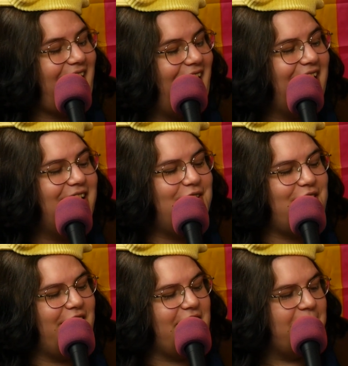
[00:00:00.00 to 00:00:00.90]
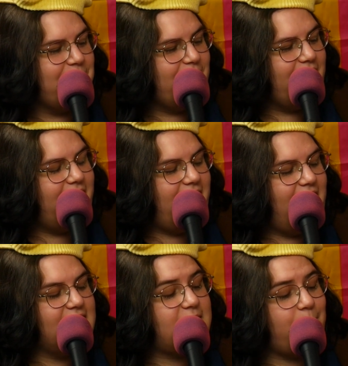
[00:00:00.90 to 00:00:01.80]
okay, sure.
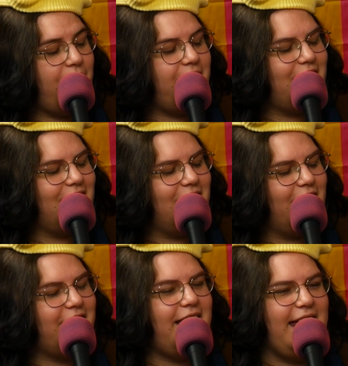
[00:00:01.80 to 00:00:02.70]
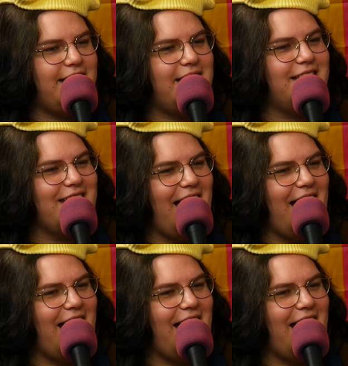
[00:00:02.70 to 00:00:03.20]
Uh, spoiler alert, it did